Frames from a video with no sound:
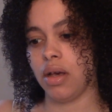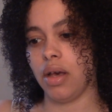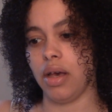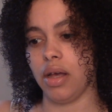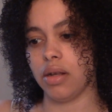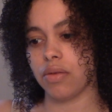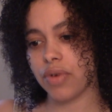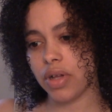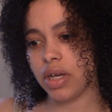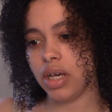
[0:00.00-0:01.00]
And
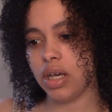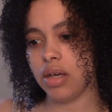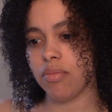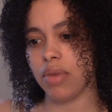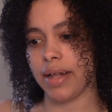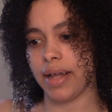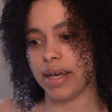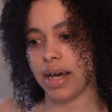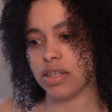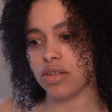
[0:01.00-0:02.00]
really by like
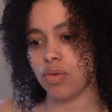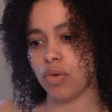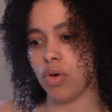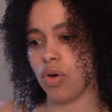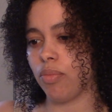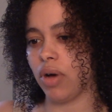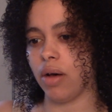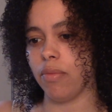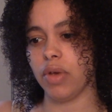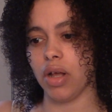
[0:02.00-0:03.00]
high school,
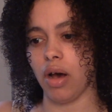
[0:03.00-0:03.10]
but